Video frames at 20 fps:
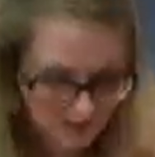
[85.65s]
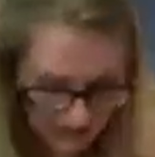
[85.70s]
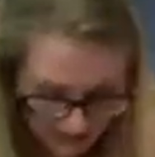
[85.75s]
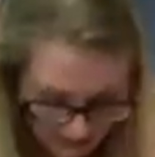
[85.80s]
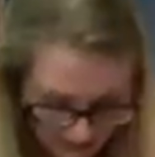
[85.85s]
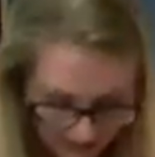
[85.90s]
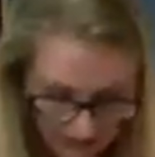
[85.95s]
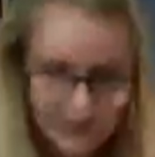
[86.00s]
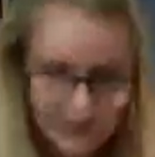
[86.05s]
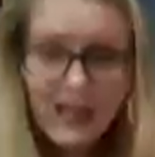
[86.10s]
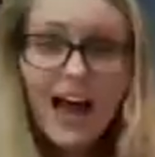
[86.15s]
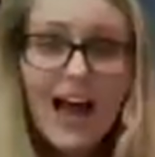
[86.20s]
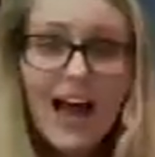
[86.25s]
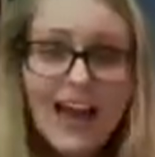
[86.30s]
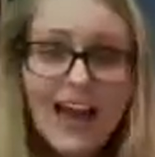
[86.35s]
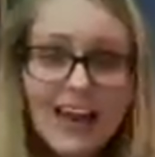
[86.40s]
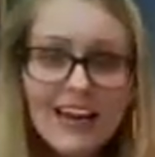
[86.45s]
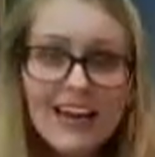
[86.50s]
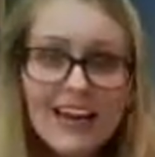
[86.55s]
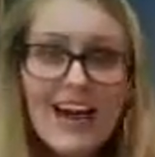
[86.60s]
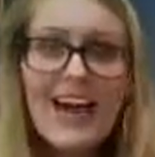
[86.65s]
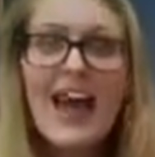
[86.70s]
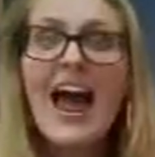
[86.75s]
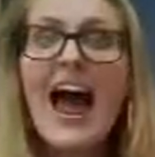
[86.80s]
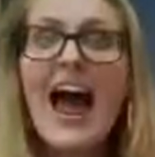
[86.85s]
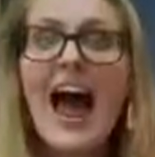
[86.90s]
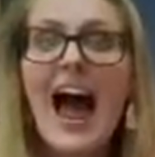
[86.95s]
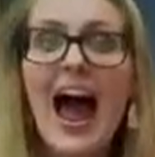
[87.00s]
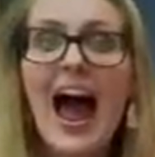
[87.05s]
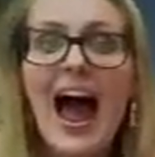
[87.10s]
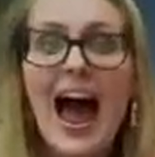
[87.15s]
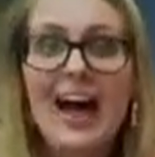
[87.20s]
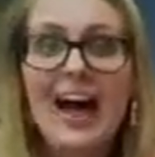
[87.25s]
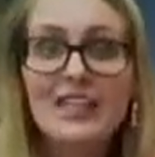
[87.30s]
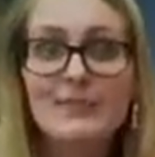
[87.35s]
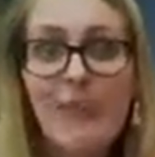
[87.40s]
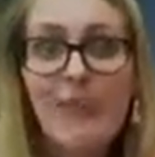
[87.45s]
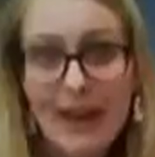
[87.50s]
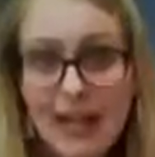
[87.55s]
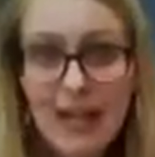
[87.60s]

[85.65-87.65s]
down clay as my